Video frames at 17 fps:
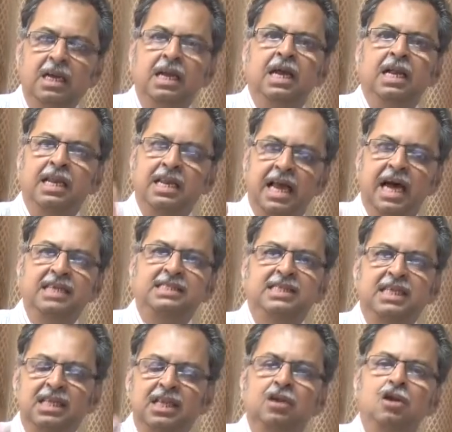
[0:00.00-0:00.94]
And
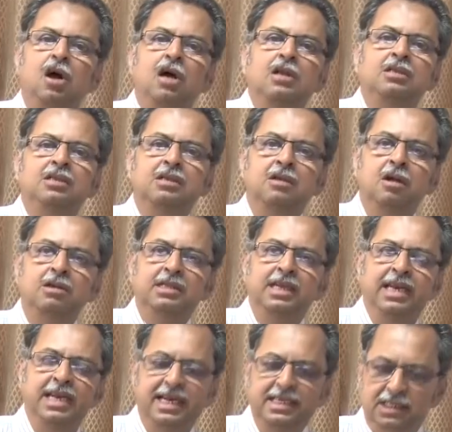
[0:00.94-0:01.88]
last and not
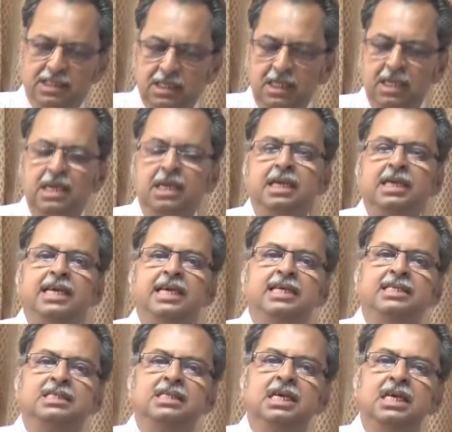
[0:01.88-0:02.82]
the least
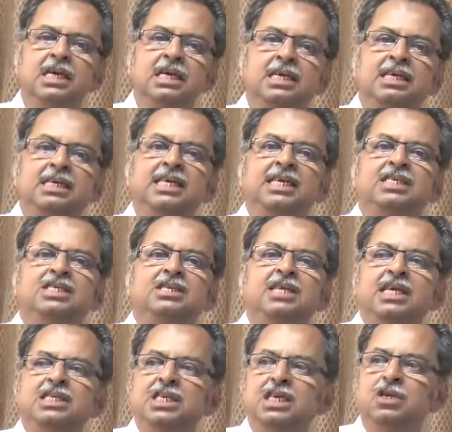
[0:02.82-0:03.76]
is
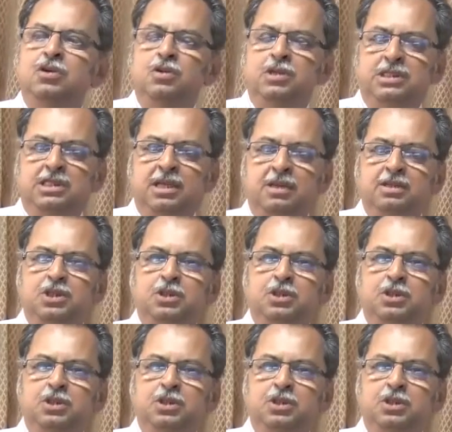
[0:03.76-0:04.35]
de-stressing yourself.